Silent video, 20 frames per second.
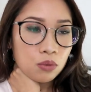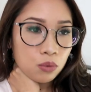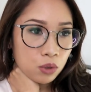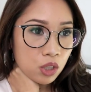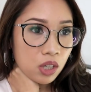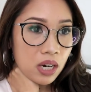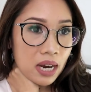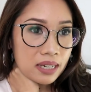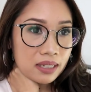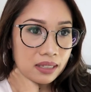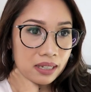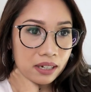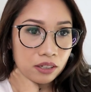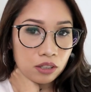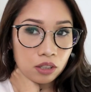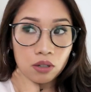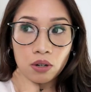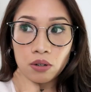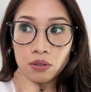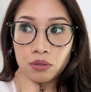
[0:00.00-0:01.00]
Would you guys
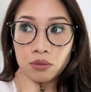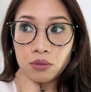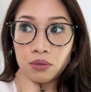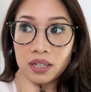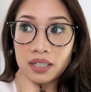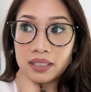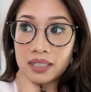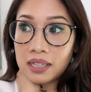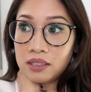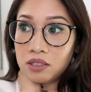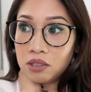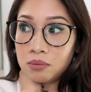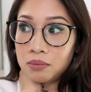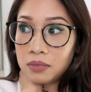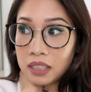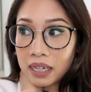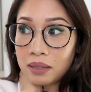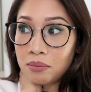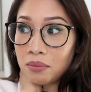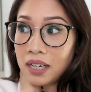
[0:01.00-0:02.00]
like to go through the
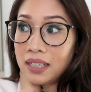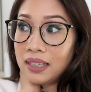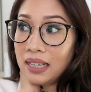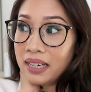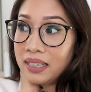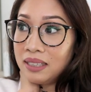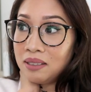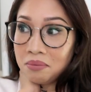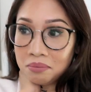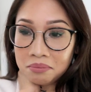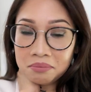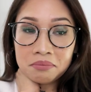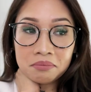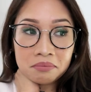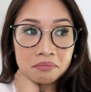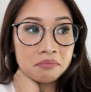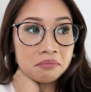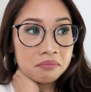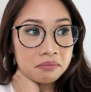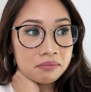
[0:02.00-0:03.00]
addendum line by line?
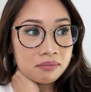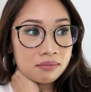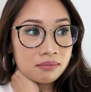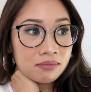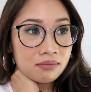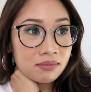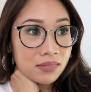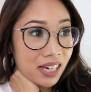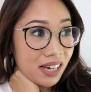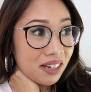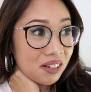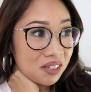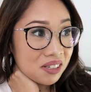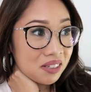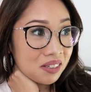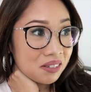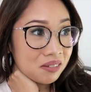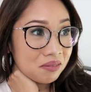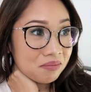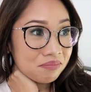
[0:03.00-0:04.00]
Yes?
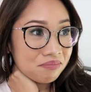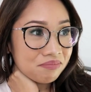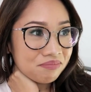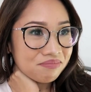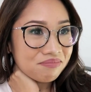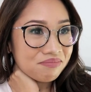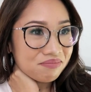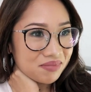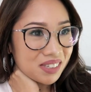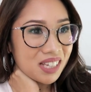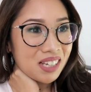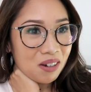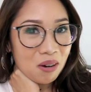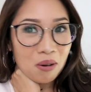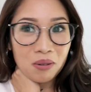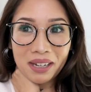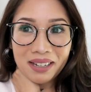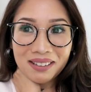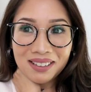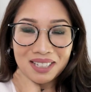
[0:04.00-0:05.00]

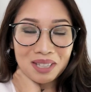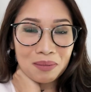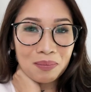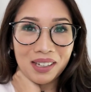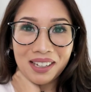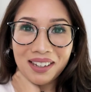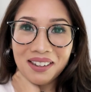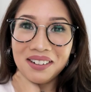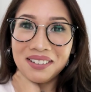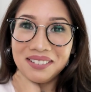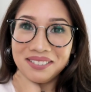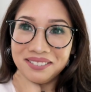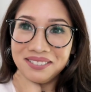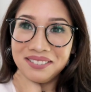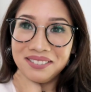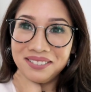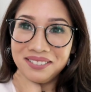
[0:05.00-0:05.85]
Okay, let's begin.